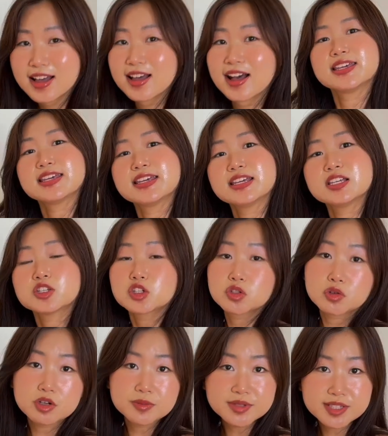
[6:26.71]
He
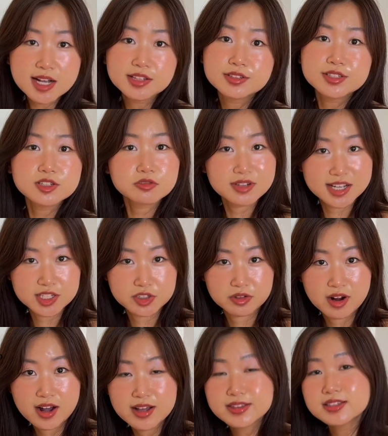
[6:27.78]
storms out of the
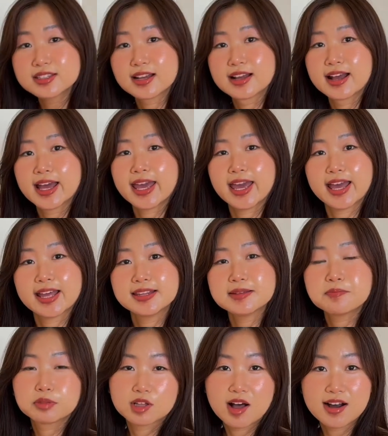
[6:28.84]
restaurant and
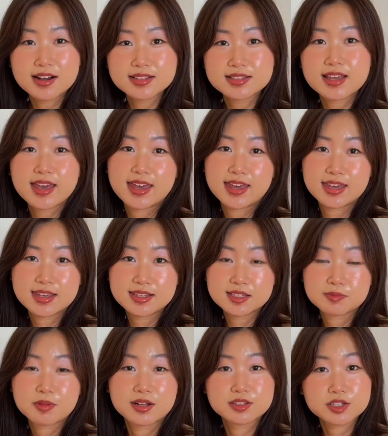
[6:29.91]
blocks his
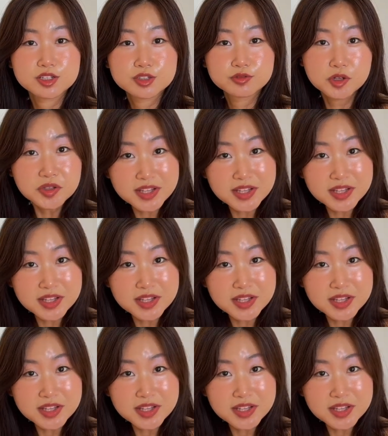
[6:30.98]
brother's phone